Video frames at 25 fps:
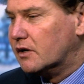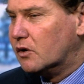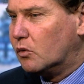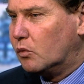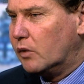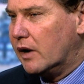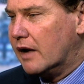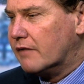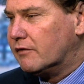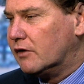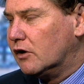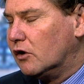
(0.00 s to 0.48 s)

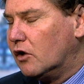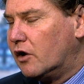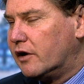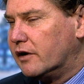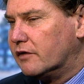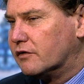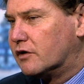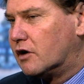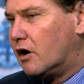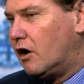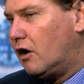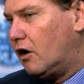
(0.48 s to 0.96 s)
we have a lot
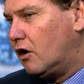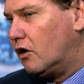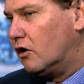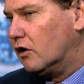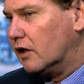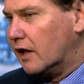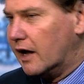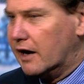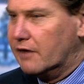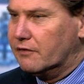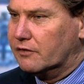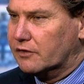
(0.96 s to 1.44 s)
of coal
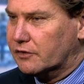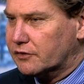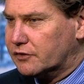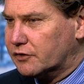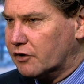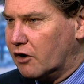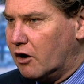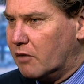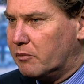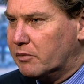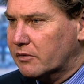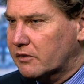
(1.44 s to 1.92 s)
over the
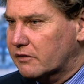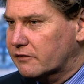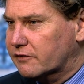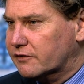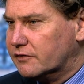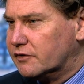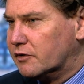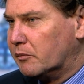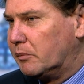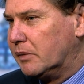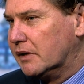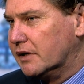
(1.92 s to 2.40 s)
top
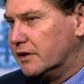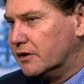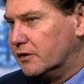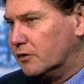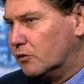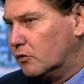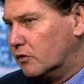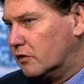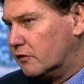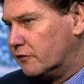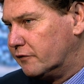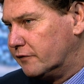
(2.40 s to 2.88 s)
of depleted
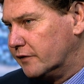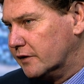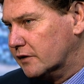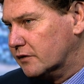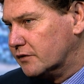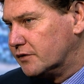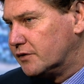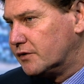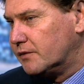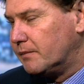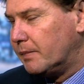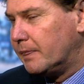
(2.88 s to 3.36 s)
oil
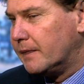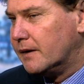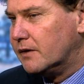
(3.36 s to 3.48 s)
fields.